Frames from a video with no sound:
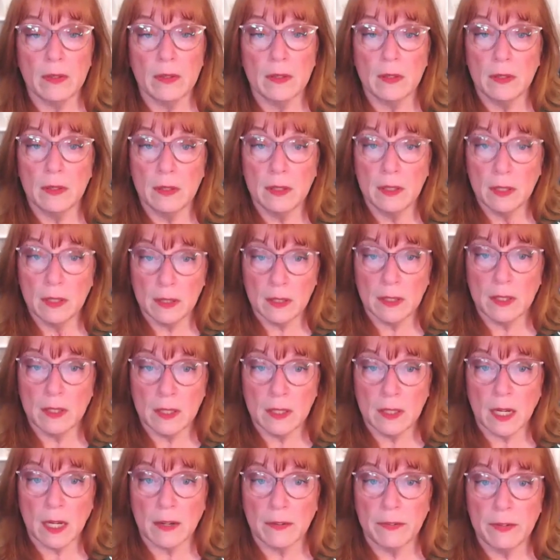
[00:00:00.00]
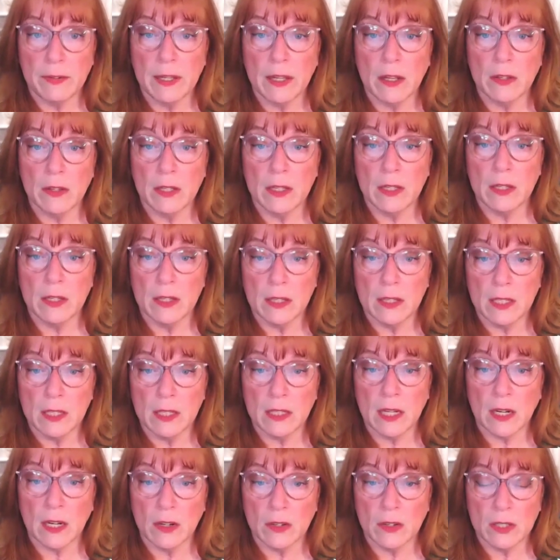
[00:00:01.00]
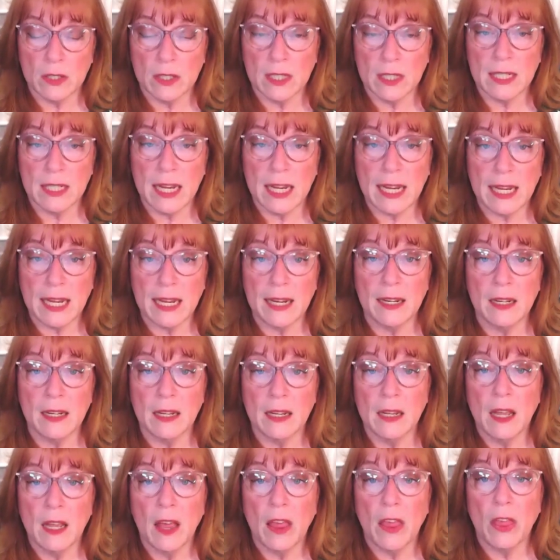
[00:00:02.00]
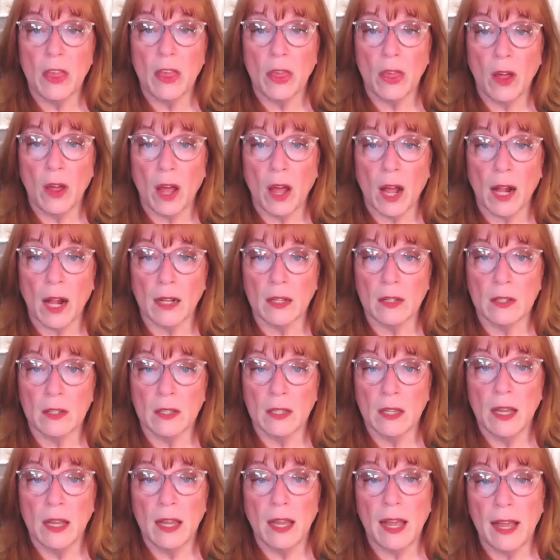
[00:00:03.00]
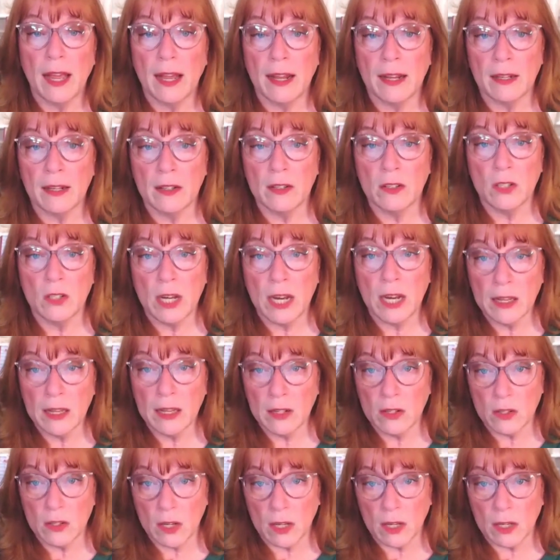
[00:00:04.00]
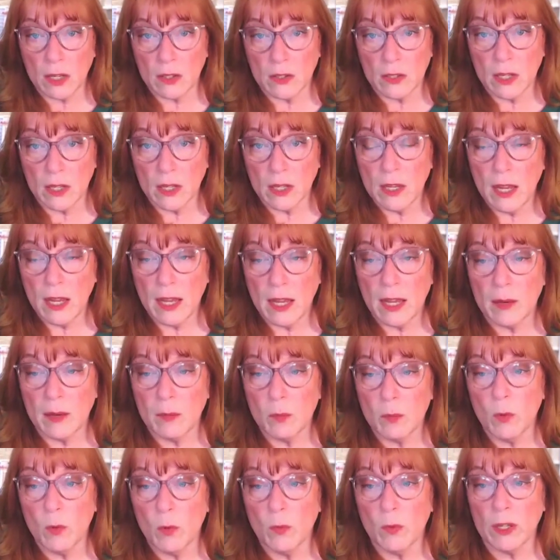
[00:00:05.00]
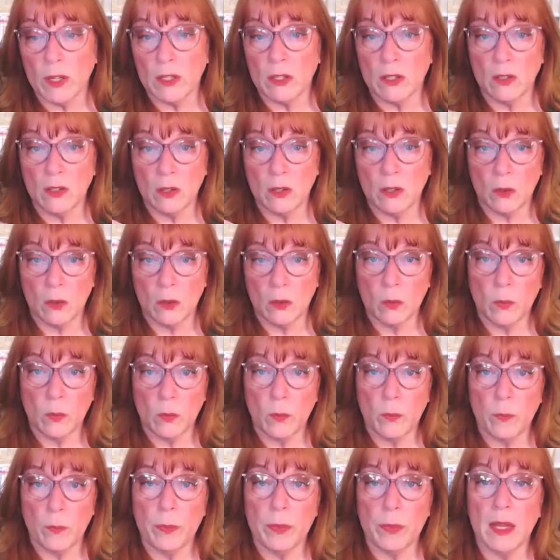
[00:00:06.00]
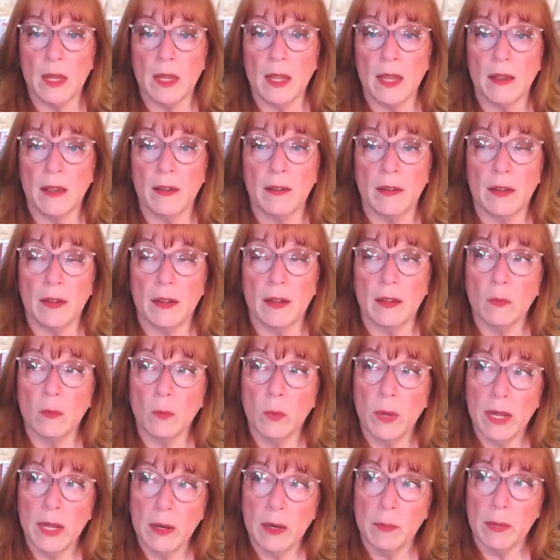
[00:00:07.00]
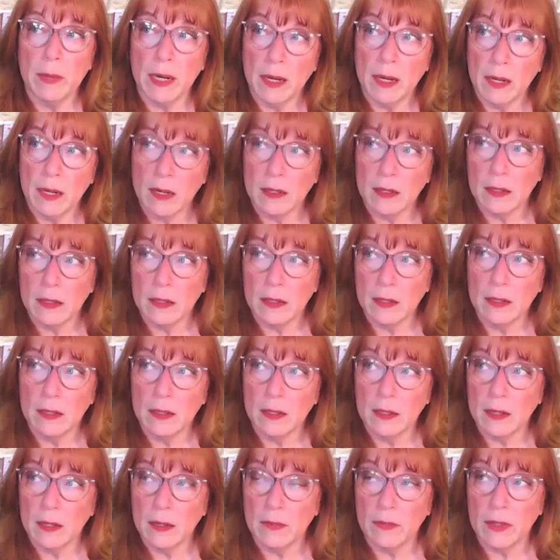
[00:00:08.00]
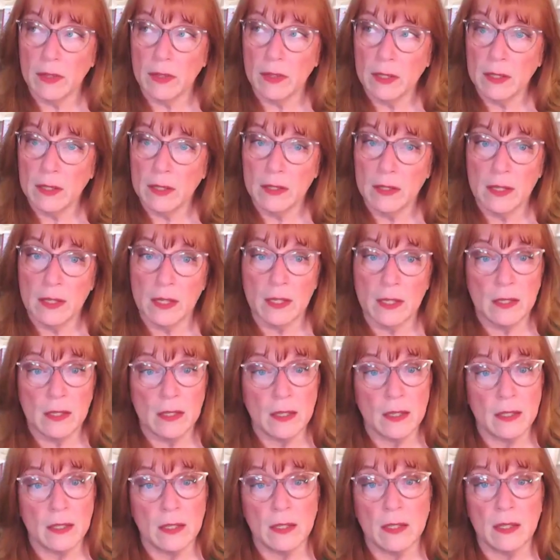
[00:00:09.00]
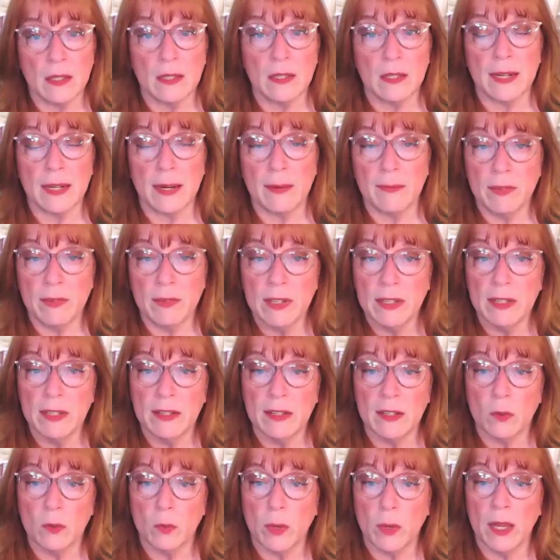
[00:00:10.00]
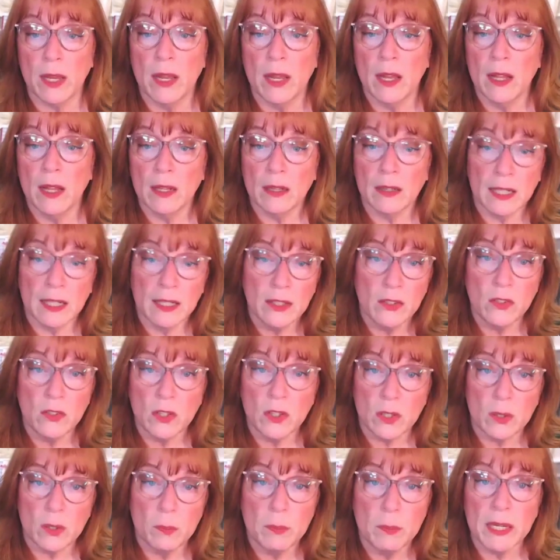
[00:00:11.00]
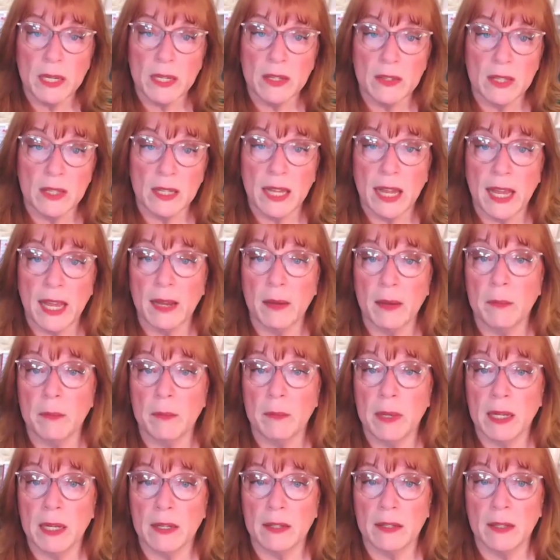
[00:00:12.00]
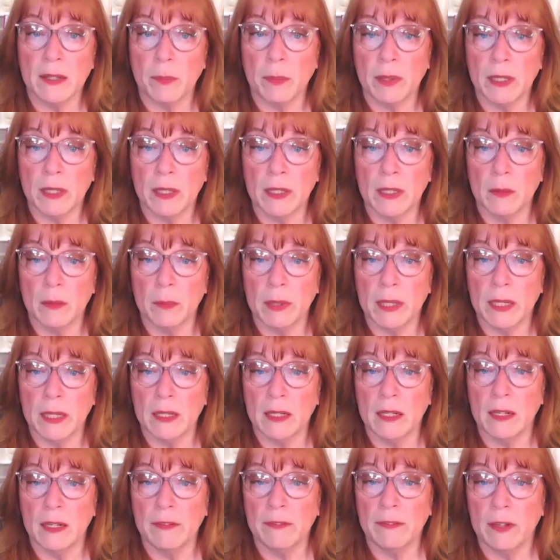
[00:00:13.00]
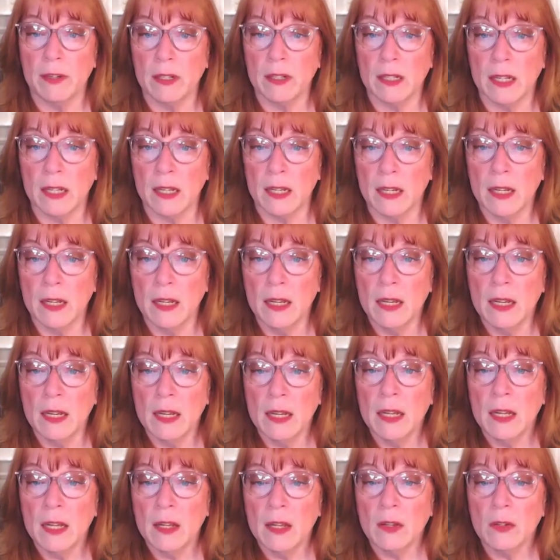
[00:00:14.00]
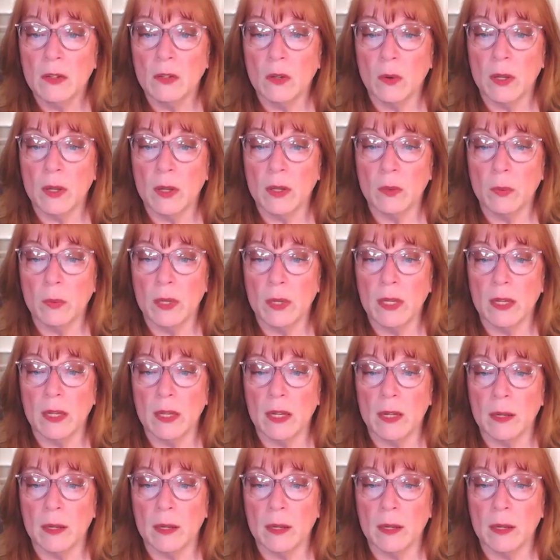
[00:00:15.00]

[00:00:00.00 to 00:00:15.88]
the stuck feel, the stuck or the stayed thoughts, and challenge us and move us to, wait a minute, if this is this and this is this and I'm feeling this way, let's just mix the cake mix up a little bit differently. So as we